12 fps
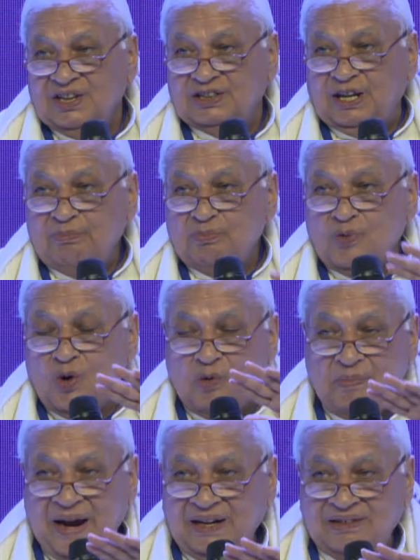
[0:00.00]
the
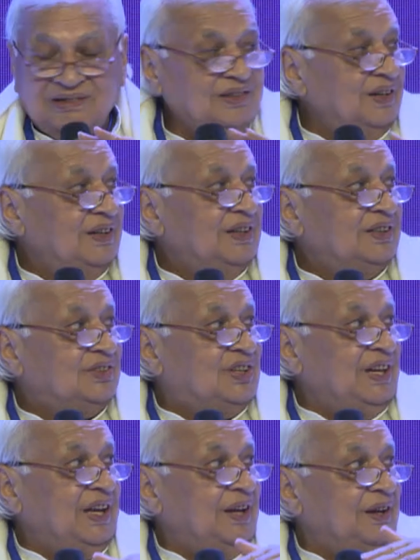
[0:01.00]
moment
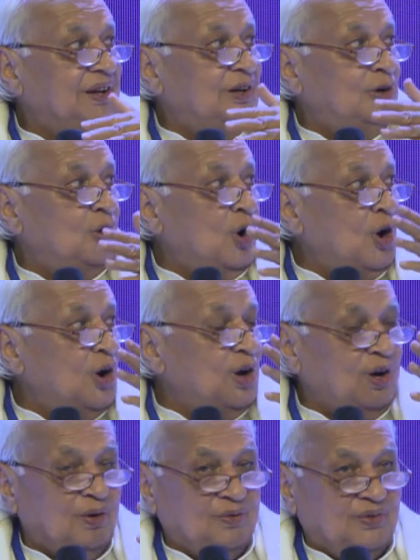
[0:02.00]
the
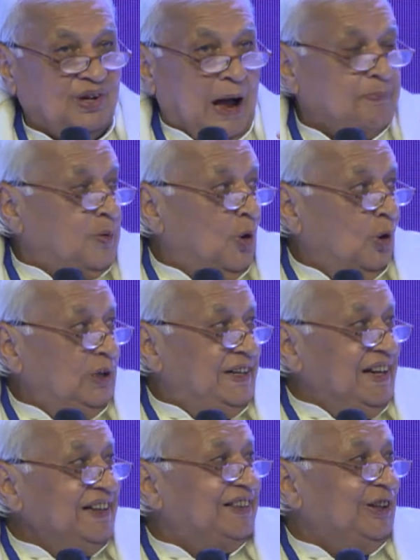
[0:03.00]
law, upholding the